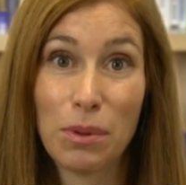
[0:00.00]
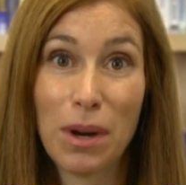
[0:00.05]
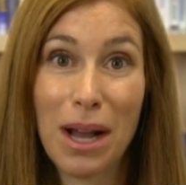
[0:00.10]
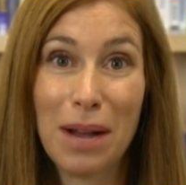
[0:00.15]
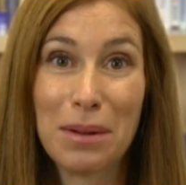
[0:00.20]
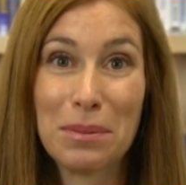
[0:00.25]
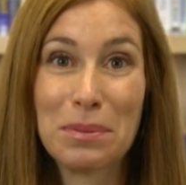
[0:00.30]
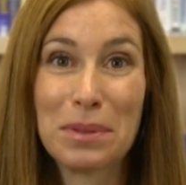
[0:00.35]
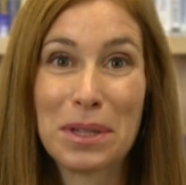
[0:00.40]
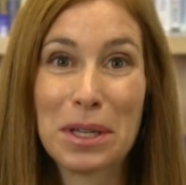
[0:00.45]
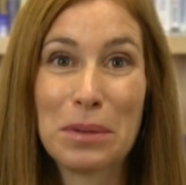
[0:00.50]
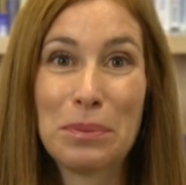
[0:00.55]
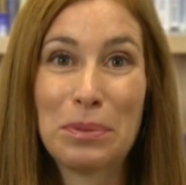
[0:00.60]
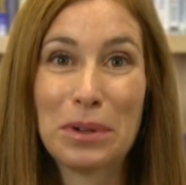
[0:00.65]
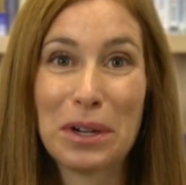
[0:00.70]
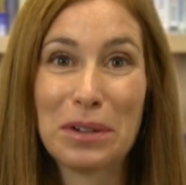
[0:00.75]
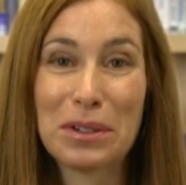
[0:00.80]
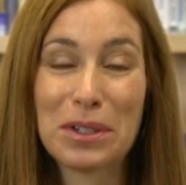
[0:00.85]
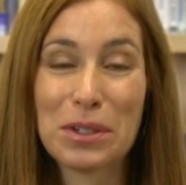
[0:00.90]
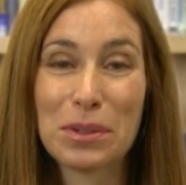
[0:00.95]
probably
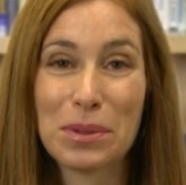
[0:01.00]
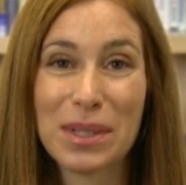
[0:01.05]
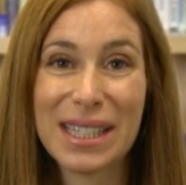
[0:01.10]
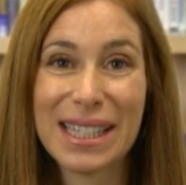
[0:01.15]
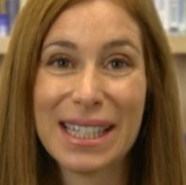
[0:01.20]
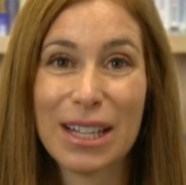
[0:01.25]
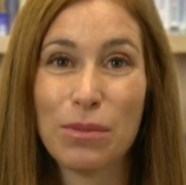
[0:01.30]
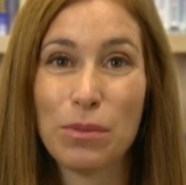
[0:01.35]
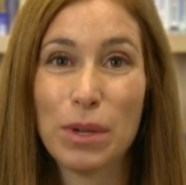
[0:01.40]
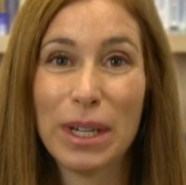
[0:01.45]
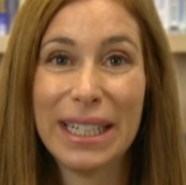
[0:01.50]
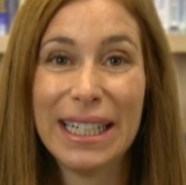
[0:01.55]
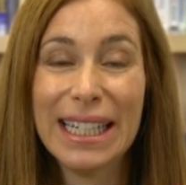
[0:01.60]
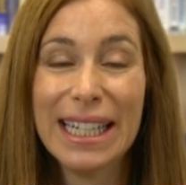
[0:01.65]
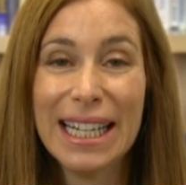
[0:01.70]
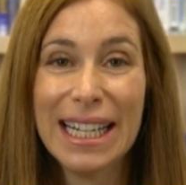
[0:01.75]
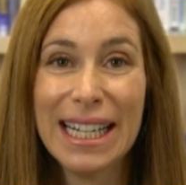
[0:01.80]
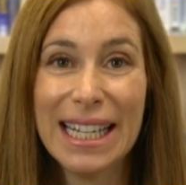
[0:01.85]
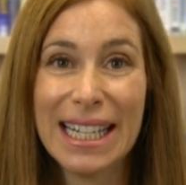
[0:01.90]
broach with someone